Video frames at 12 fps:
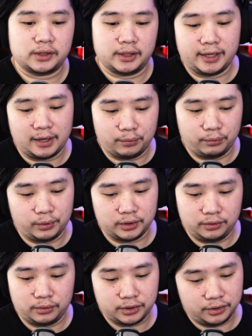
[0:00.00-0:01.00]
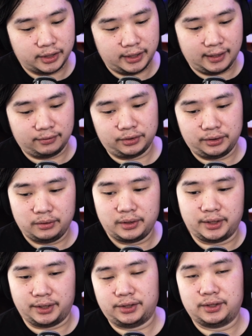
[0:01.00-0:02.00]
So what you're gonna
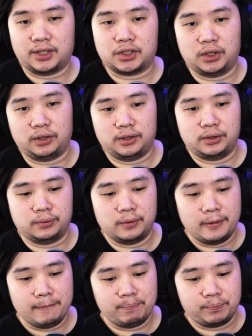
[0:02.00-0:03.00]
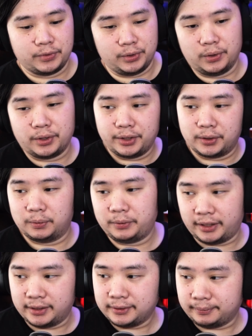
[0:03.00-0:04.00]
have to do here is you go
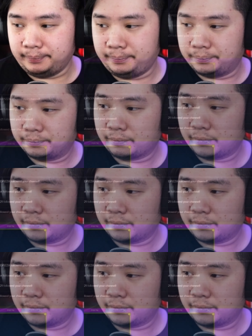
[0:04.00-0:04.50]
to your OBS